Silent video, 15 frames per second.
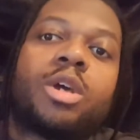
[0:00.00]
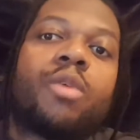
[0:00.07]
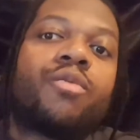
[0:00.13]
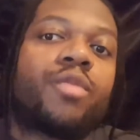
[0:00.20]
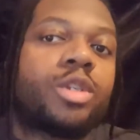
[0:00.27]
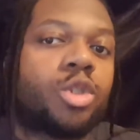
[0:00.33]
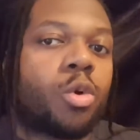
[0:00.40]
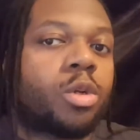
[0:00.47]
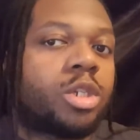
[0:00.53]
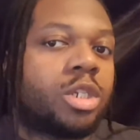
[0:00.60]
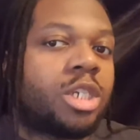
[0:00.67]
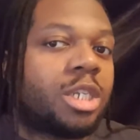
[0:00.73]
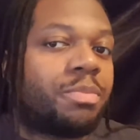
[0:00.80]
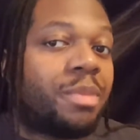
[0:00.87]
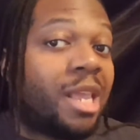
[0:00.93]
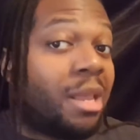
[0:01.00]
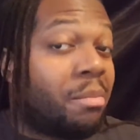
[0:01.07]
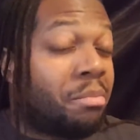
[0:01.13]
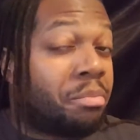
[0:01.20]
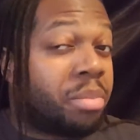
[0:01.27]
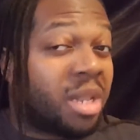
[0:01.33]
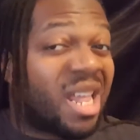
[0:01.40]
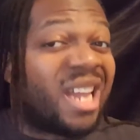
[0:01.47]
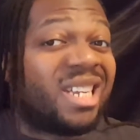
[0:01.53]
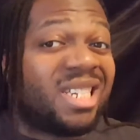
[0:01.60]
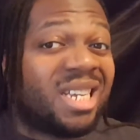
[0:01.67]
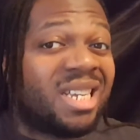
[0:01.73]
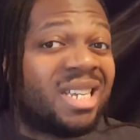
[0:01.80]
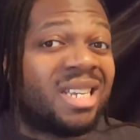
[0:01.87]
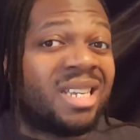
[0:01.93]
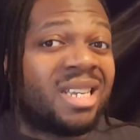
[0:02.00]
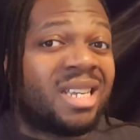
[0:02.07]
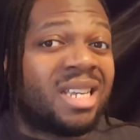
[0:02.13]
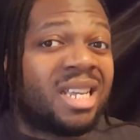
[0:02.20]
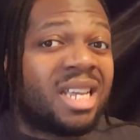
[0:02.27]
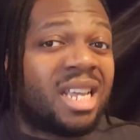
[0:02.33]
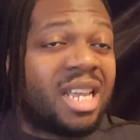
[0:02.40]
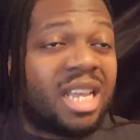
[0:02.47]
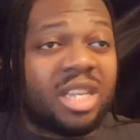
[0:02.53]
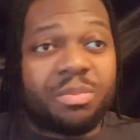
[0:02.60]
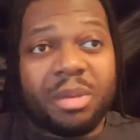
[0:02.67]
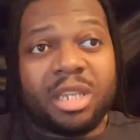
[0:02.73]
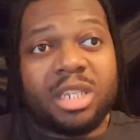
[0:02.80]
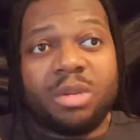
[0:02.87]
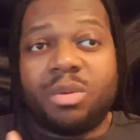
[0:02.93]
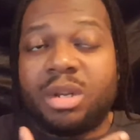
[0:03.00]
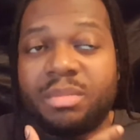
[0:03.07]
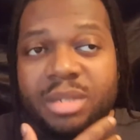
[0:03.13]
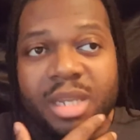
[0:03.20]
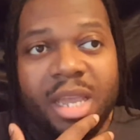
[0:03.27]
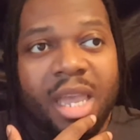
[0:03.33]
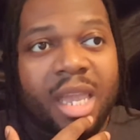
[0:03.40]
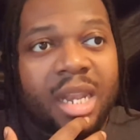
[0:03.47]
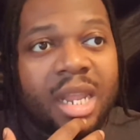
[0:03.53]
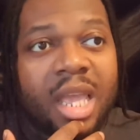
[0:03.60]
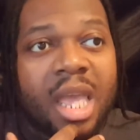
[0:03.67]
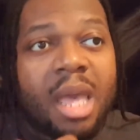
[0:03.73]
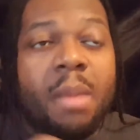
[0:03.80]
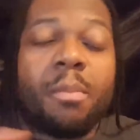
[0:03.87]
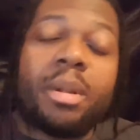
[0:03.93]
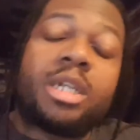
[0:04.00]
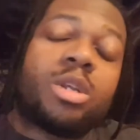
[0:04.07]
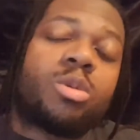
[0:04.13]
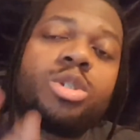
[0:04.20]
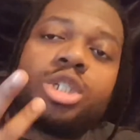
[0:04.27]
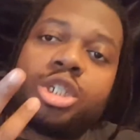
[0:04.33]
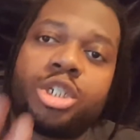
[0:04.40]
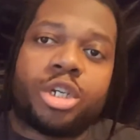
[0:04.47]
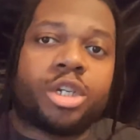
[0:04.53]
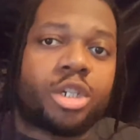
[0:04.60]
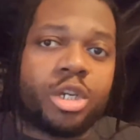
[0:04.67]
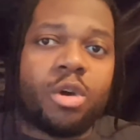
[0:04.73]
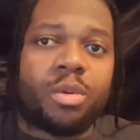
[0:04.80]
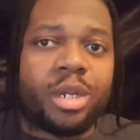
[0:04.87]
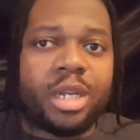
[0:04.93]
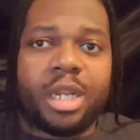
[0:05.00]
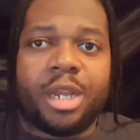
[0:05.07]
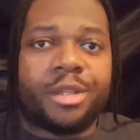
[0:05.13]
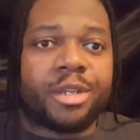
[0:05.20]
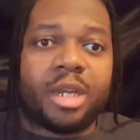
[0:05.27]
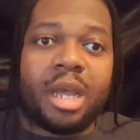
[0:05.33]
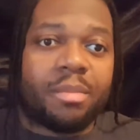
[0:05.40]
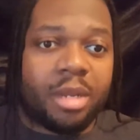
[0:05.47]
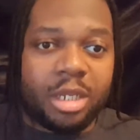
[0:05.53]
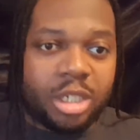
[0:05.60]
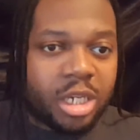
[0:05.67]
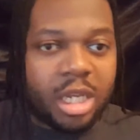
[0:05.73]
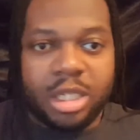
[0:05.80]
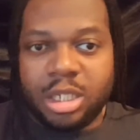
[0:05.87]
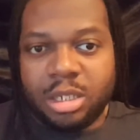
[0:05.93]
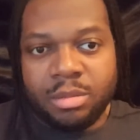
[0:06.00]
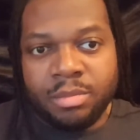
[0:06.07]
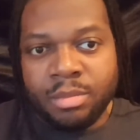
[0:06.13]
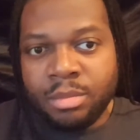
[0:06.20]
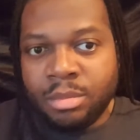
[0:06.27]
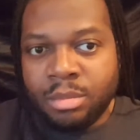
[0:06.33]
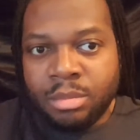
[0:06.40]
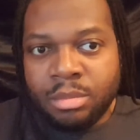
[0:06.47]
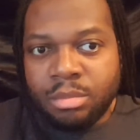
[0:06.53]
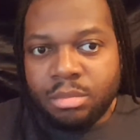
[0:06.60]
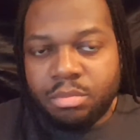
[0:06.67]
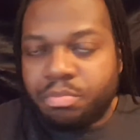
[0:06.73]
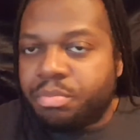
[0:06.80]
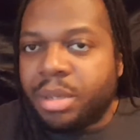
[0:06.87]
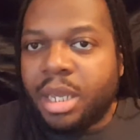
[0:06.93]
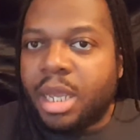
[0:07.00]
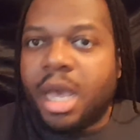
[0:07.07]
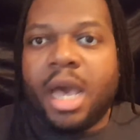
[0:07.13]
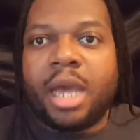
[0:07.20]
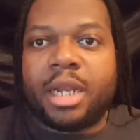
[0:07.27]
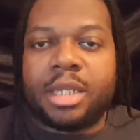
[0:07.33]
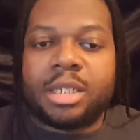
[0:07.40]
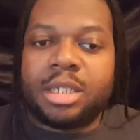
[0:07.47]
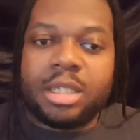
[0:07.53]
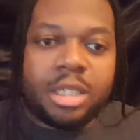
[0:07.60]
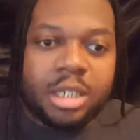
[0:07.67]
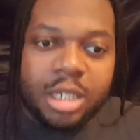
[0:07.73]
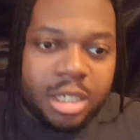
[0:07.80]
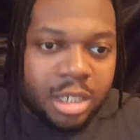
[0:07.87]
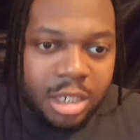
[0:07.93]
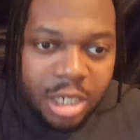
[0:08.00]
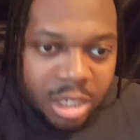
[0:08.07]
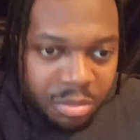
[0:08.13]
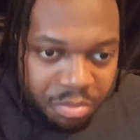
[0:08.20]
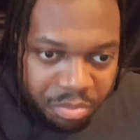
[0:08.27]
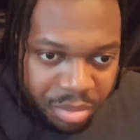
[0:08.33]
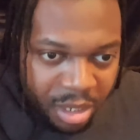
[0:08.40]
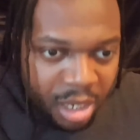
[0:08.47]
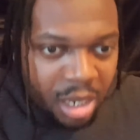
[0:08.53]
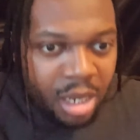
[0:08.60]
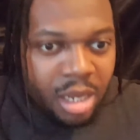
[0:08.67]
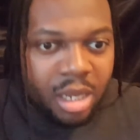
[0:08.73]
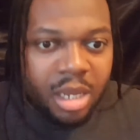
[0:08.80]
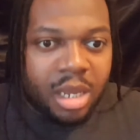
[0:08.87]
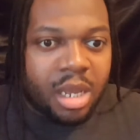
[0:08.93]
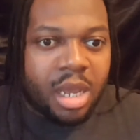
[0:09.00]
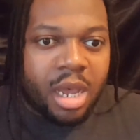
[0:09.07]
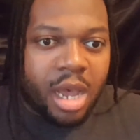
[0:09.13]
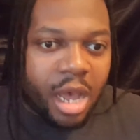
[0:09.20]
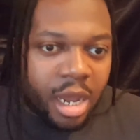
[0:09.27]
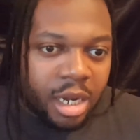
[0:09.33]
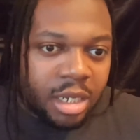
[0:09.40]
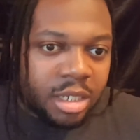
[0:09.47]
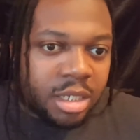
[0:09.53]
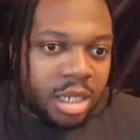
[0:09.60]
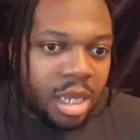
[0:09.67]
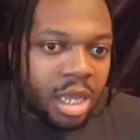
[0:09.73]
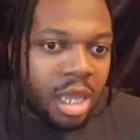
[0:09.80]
resort to just being blunt is basically what I'm saying, but don't sugarcoat it either. I mean, just be honest. Just be honest.